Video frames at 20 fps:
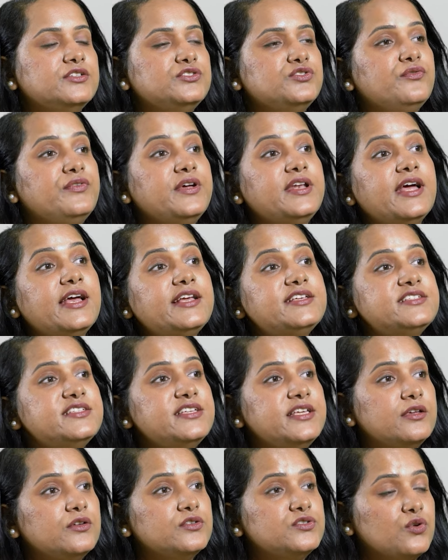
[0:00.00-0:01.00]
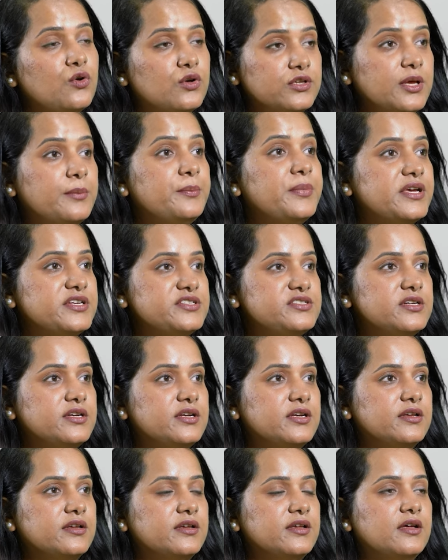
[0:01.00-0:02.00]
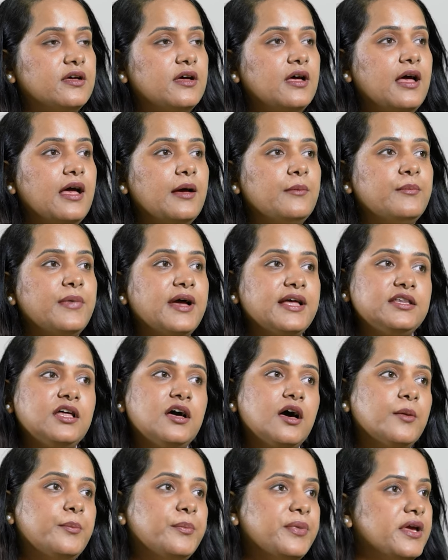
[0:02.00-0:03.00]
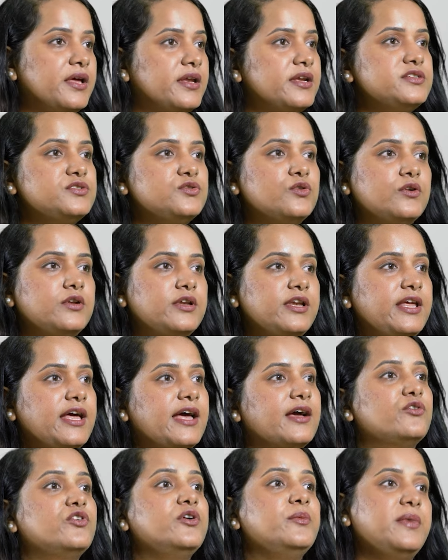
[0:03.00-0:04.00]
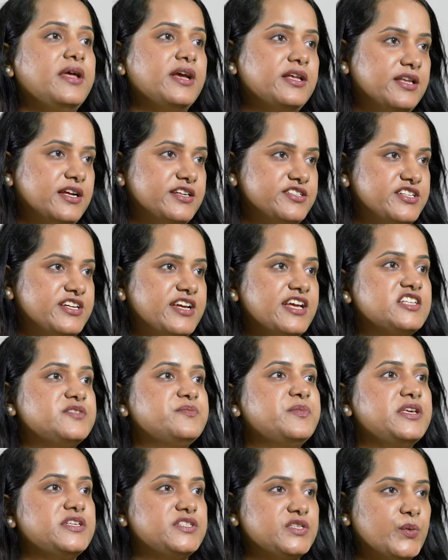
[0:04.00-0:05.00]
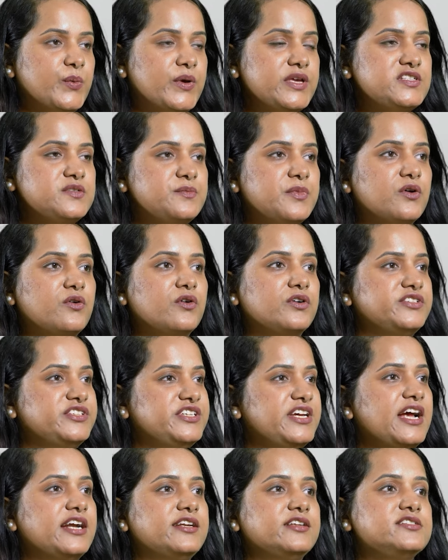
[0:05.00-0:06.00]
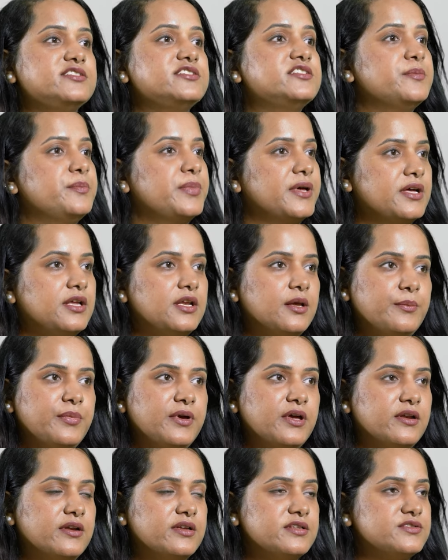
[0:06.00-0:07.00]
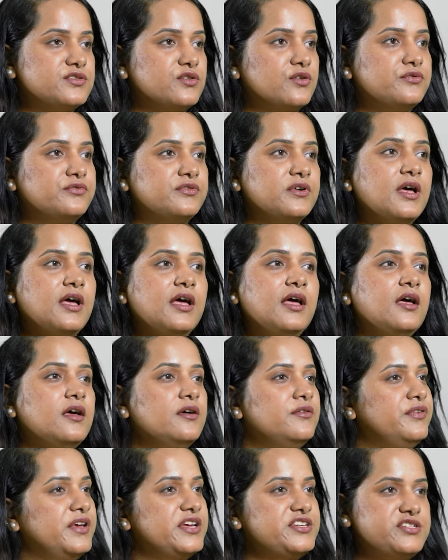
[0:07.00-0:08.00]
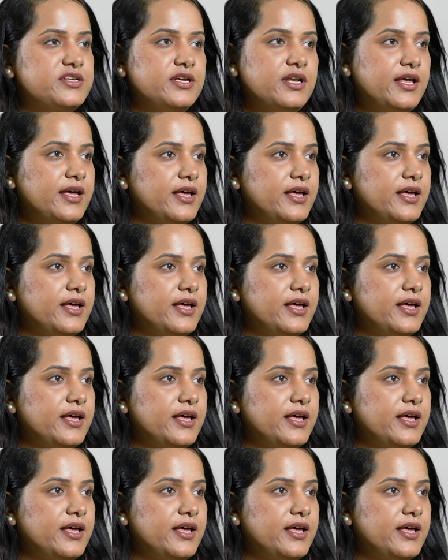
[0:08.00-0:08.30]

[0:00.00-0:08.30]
So when I saw the patient, by the appearance only I could make that she has PCOS, because she had this typical appearance of facial